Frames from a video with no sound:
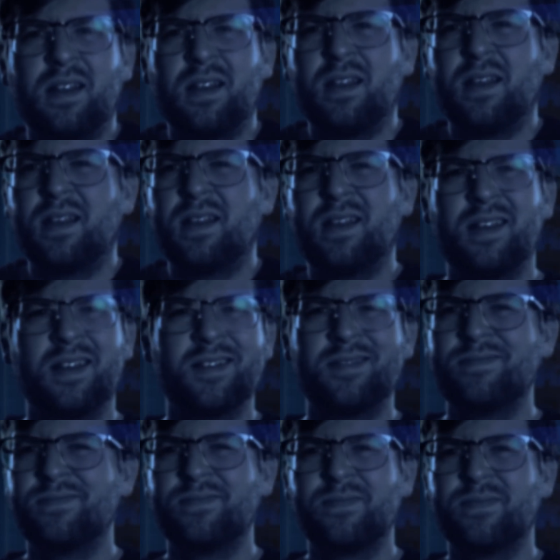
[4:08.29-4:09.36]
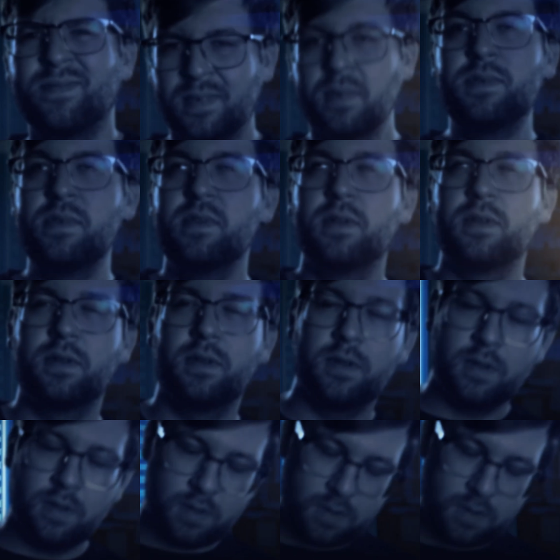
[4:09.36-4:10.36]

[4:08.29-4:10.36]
Impossible style action shot is